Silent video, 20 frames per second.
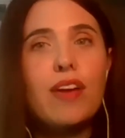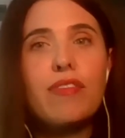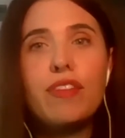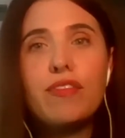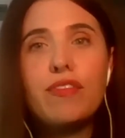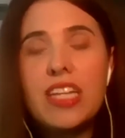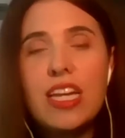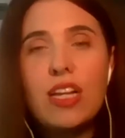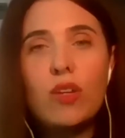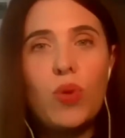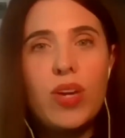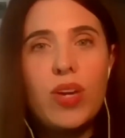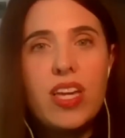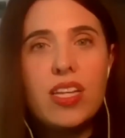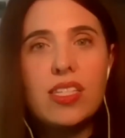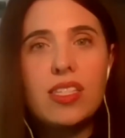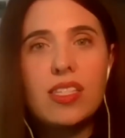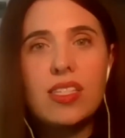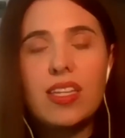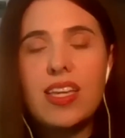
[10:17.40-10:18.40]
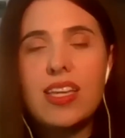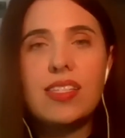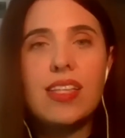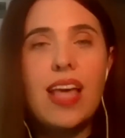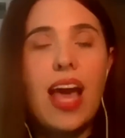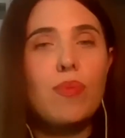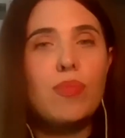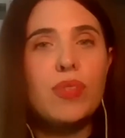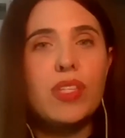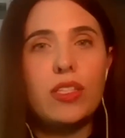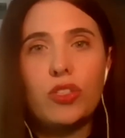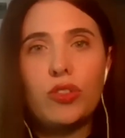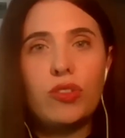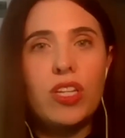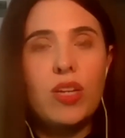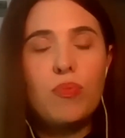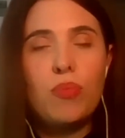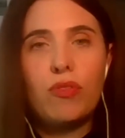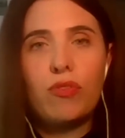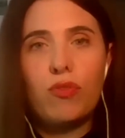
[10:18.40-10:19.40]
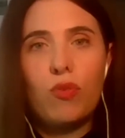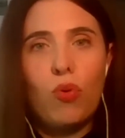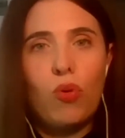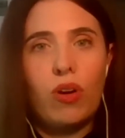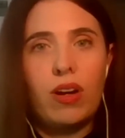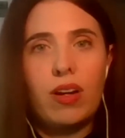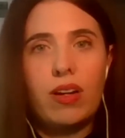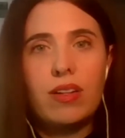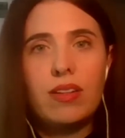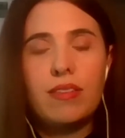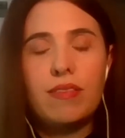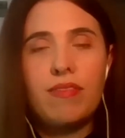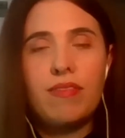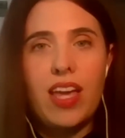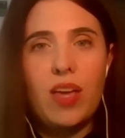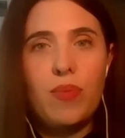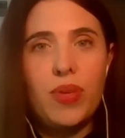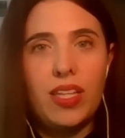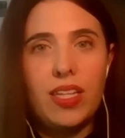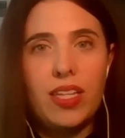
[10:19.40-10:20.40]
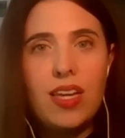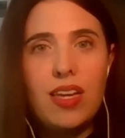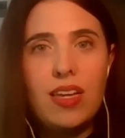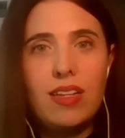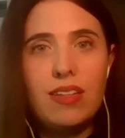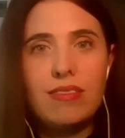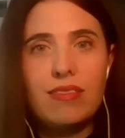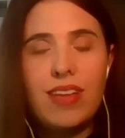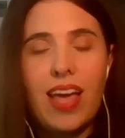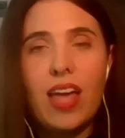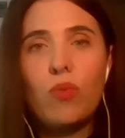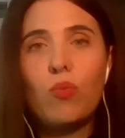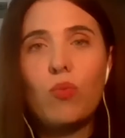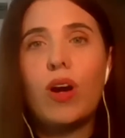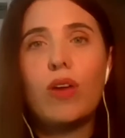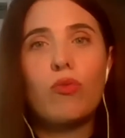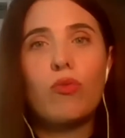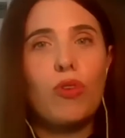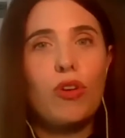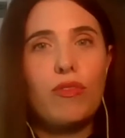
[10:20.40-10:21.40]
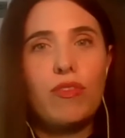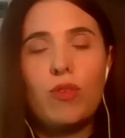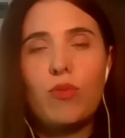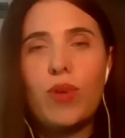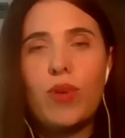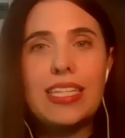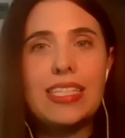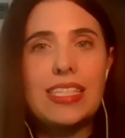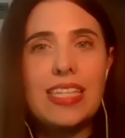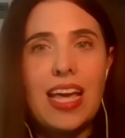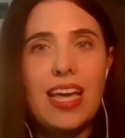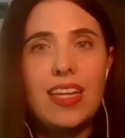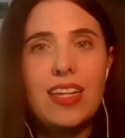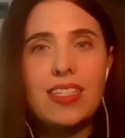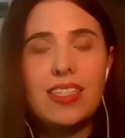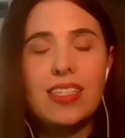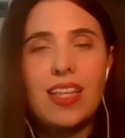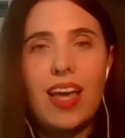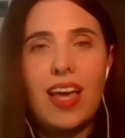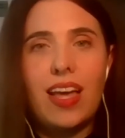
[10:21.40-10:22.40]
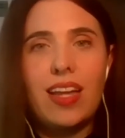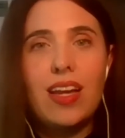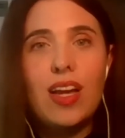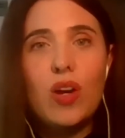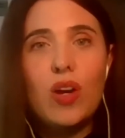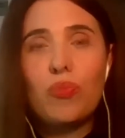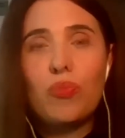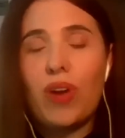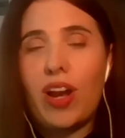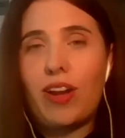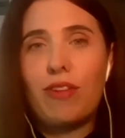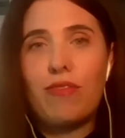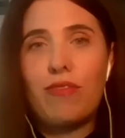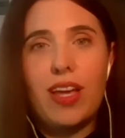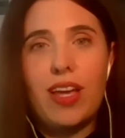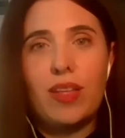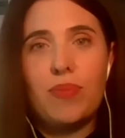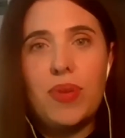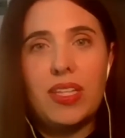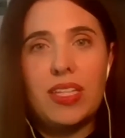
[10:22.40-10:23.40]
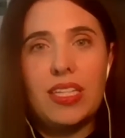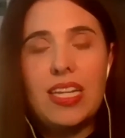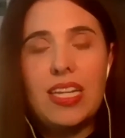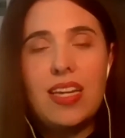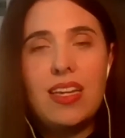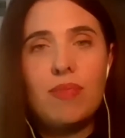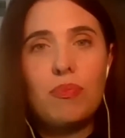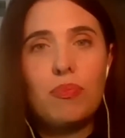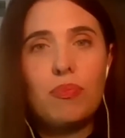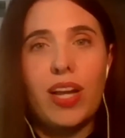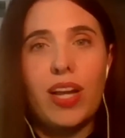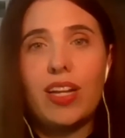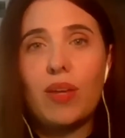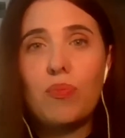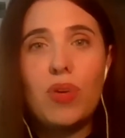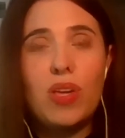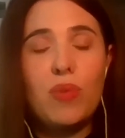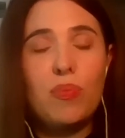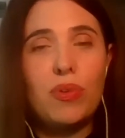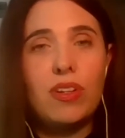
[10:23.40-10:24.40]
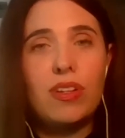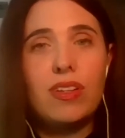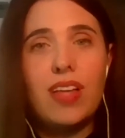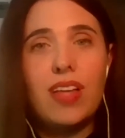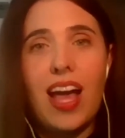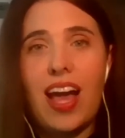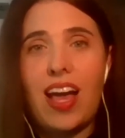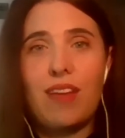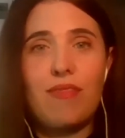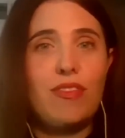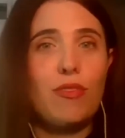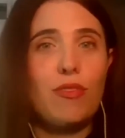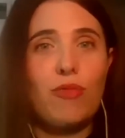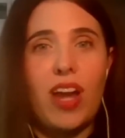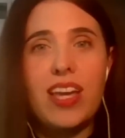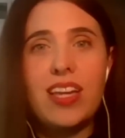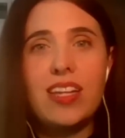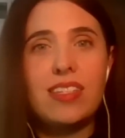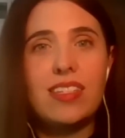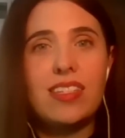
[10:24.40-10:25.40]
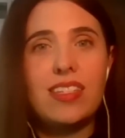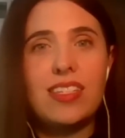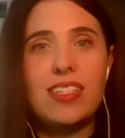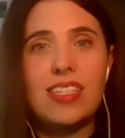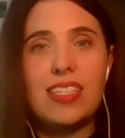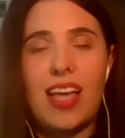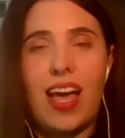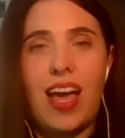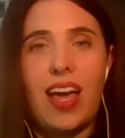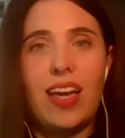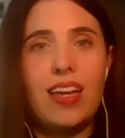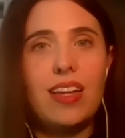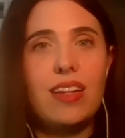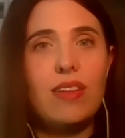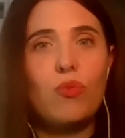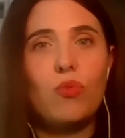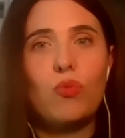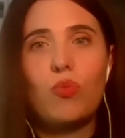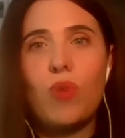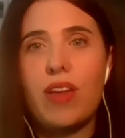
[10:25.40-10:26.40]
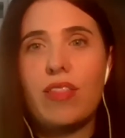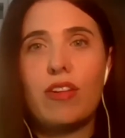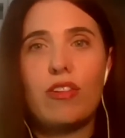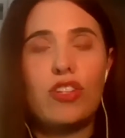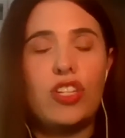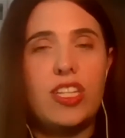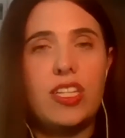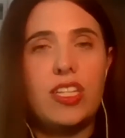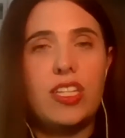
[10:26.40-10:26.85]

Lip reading: 15 weeks is absolutely before viability. And what Roe v. Wade said is that prior to viability, pregnant people have the right to decide whether